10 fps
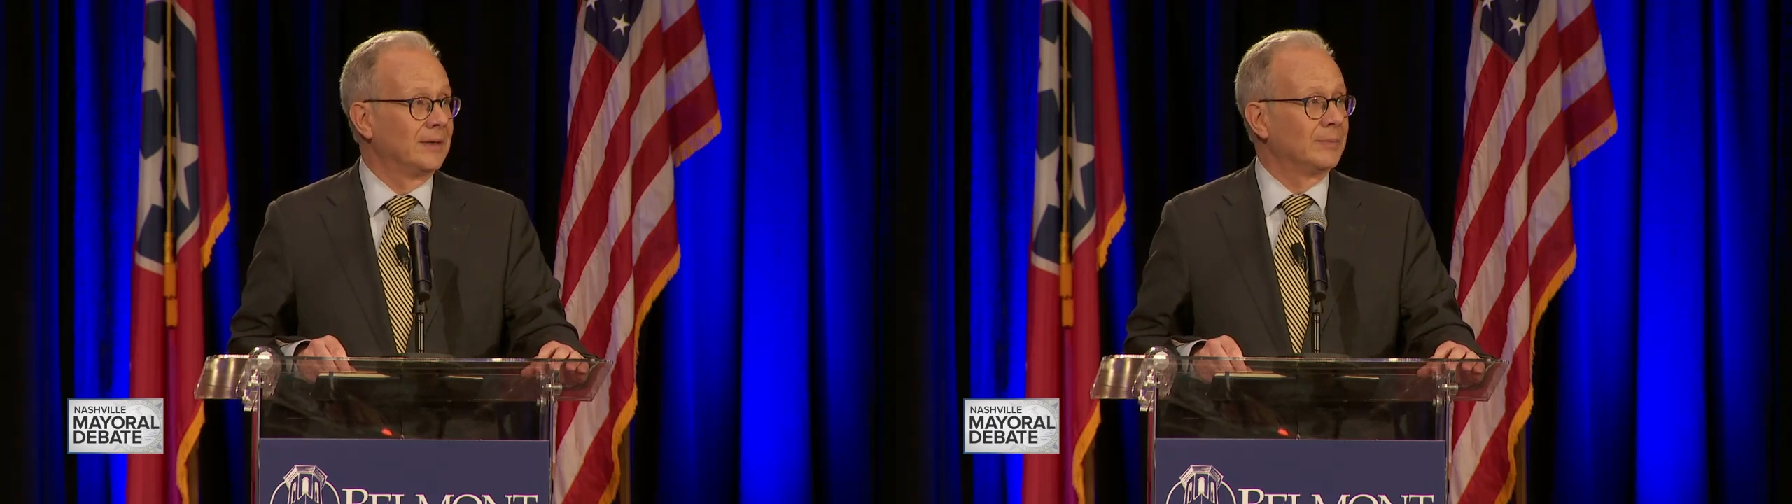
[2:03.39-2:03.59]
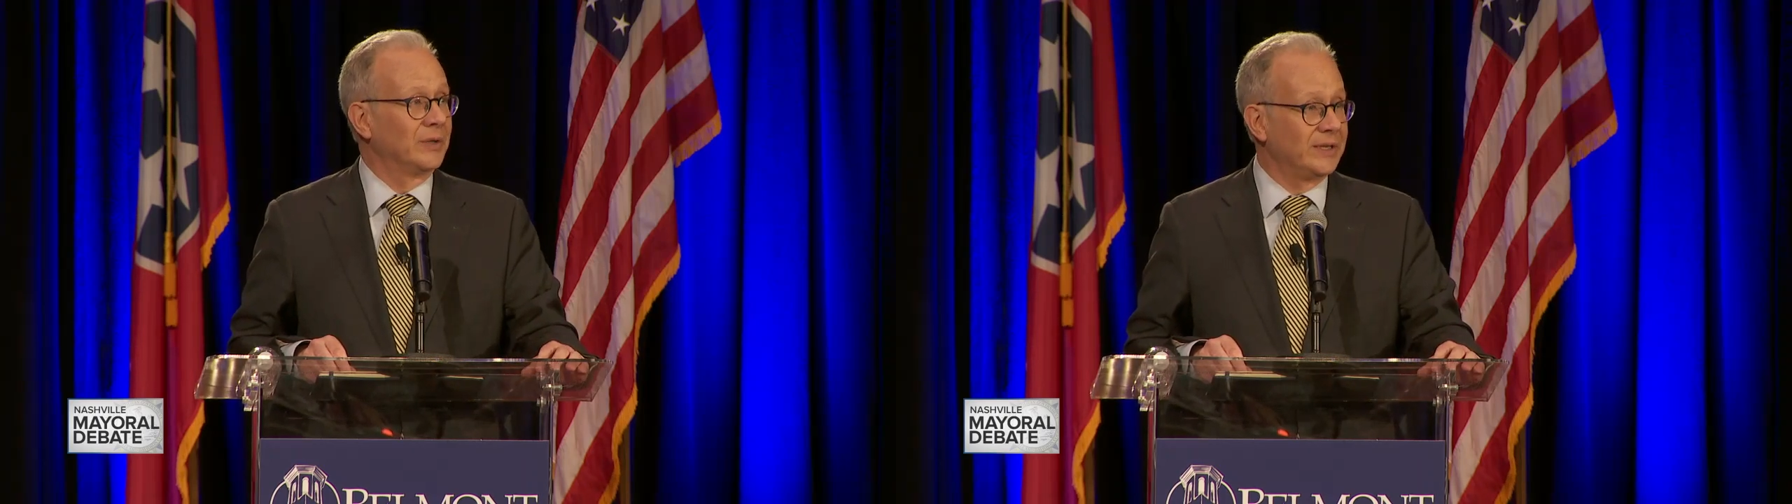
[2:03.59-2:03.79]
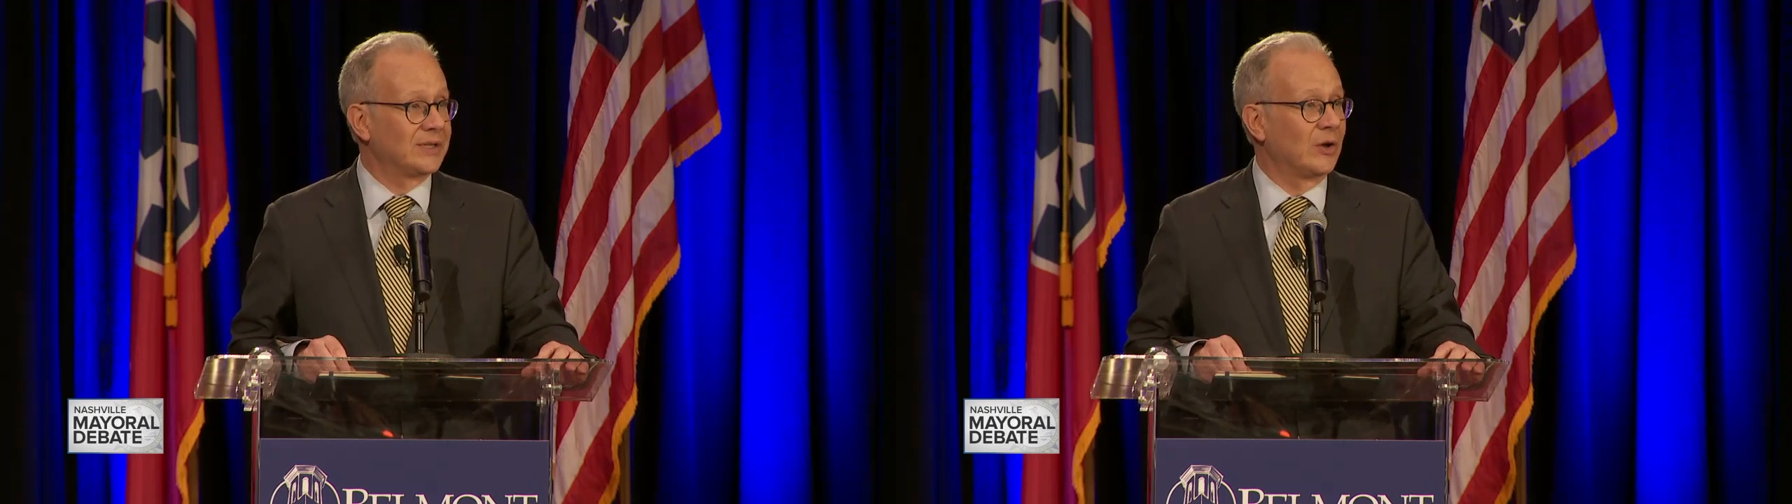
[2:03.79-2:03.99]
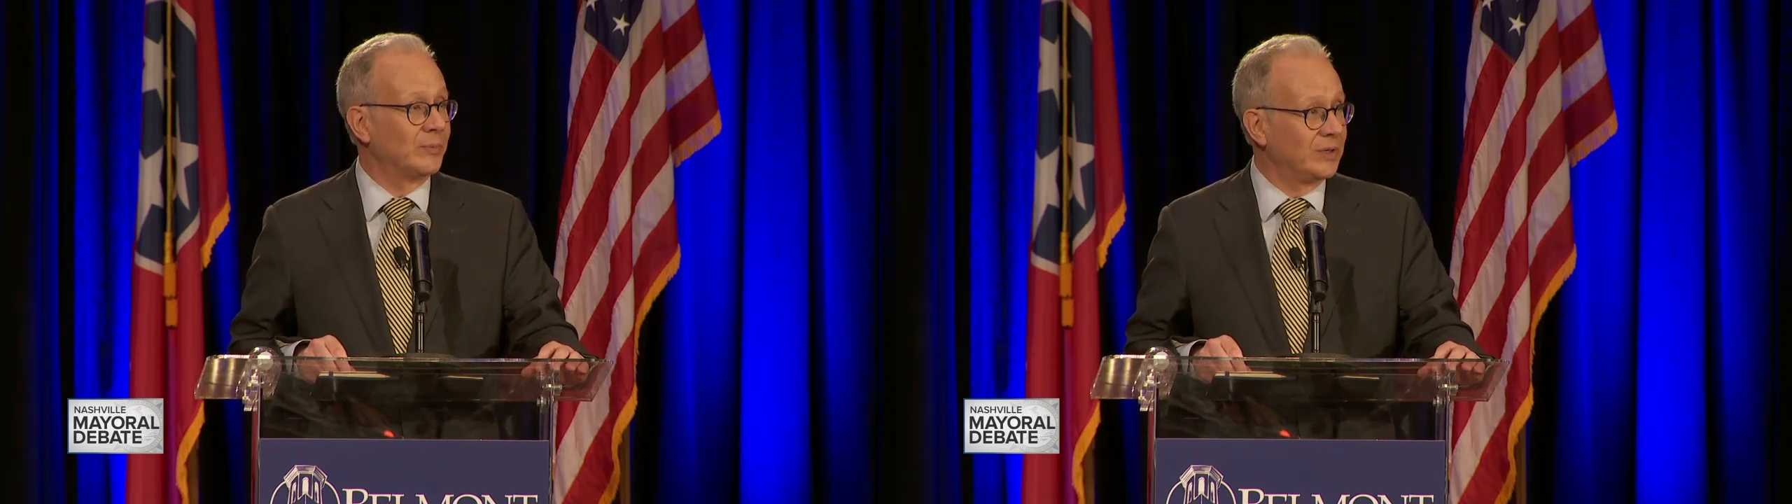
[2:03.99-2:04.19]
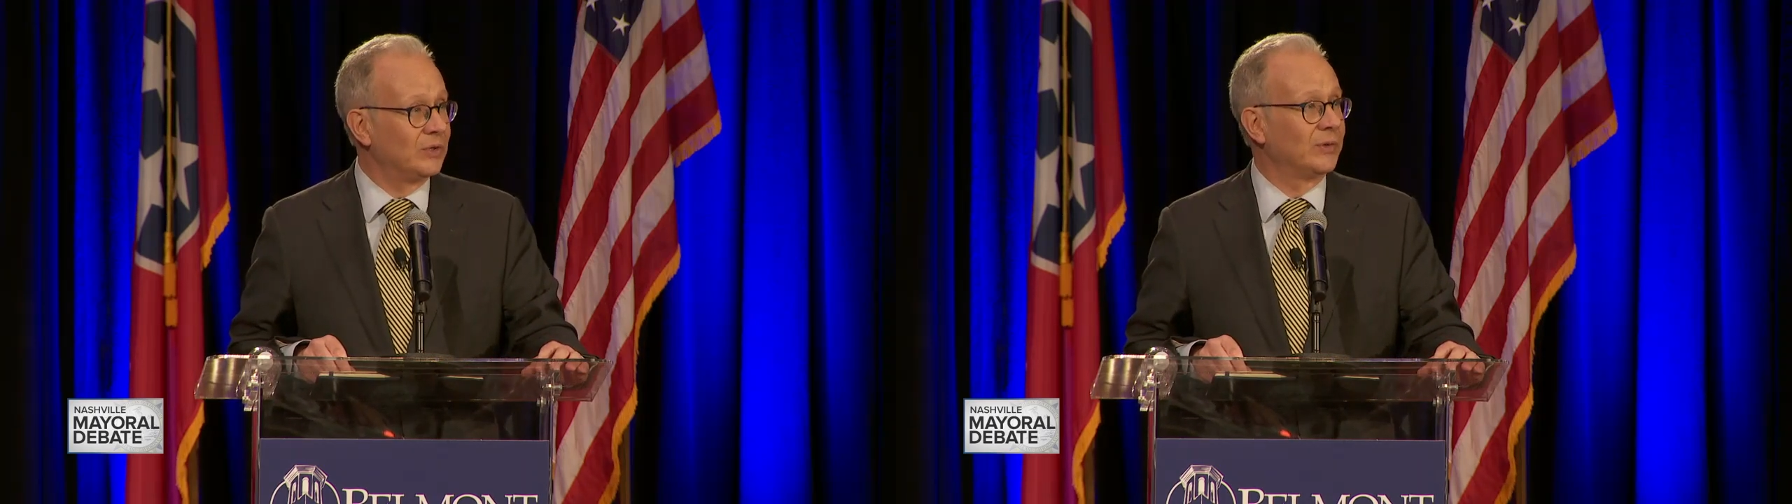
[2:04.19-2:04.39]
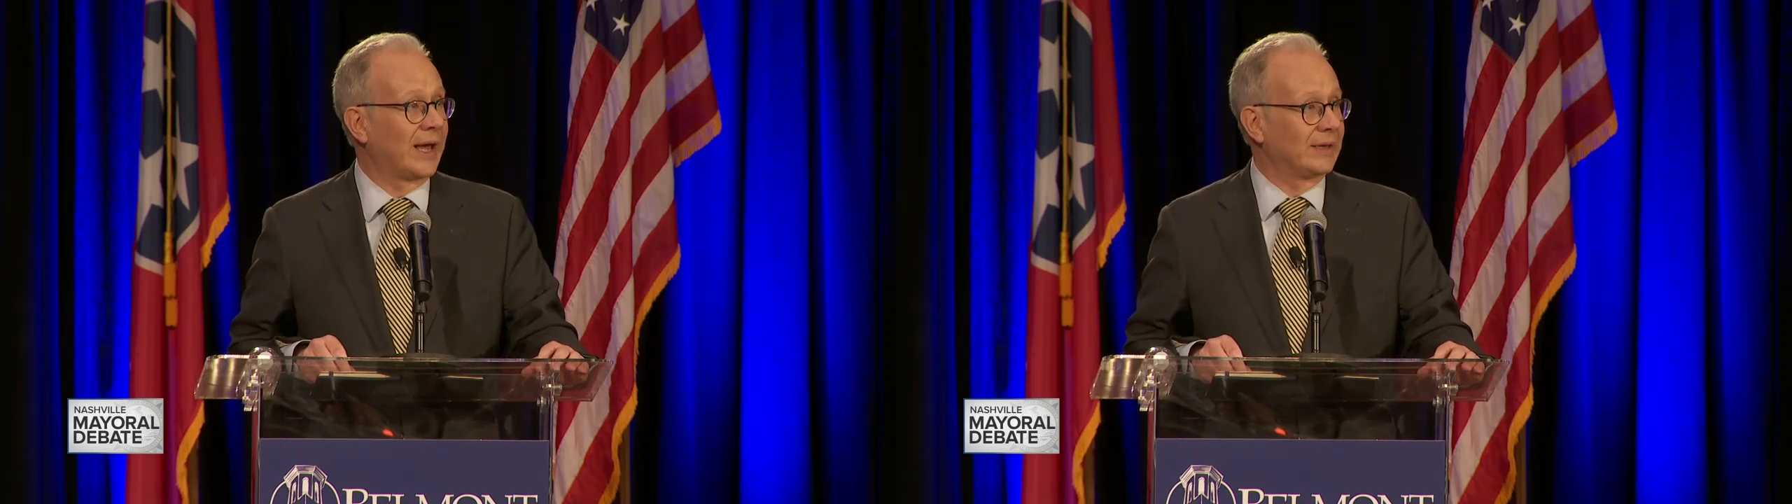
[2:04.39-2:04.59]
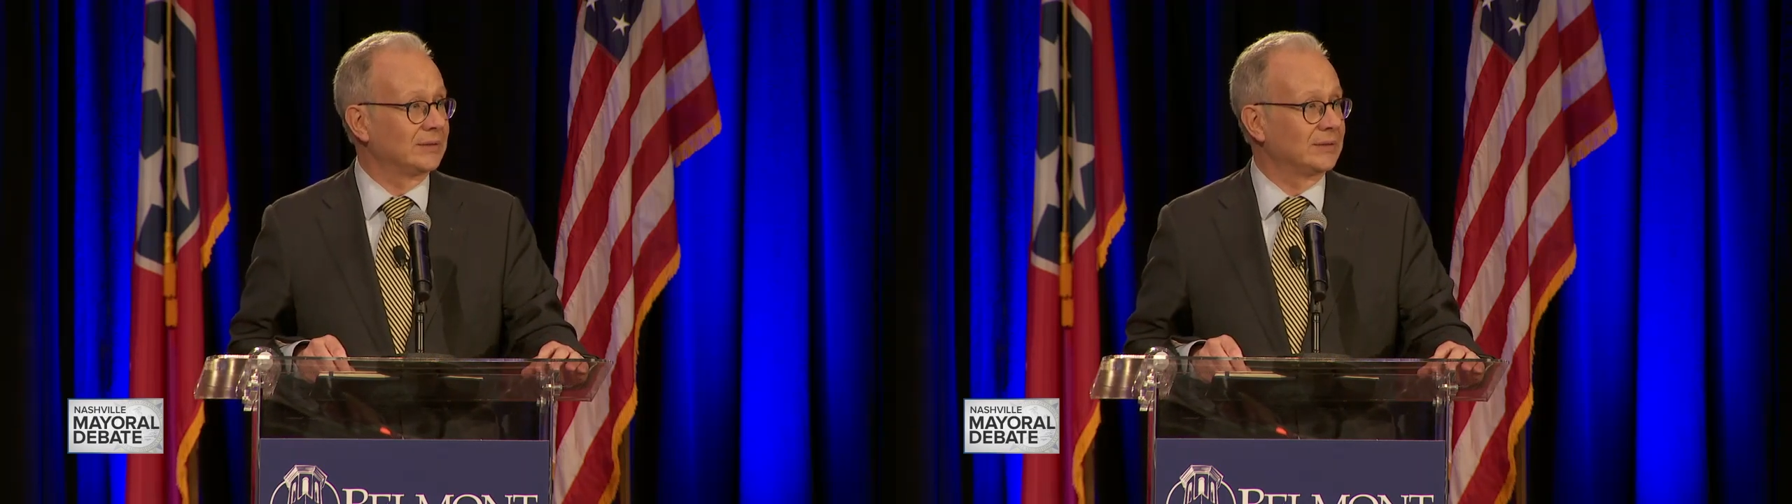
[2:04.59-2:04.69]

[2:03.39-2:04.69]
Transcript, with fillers: Please help me do that.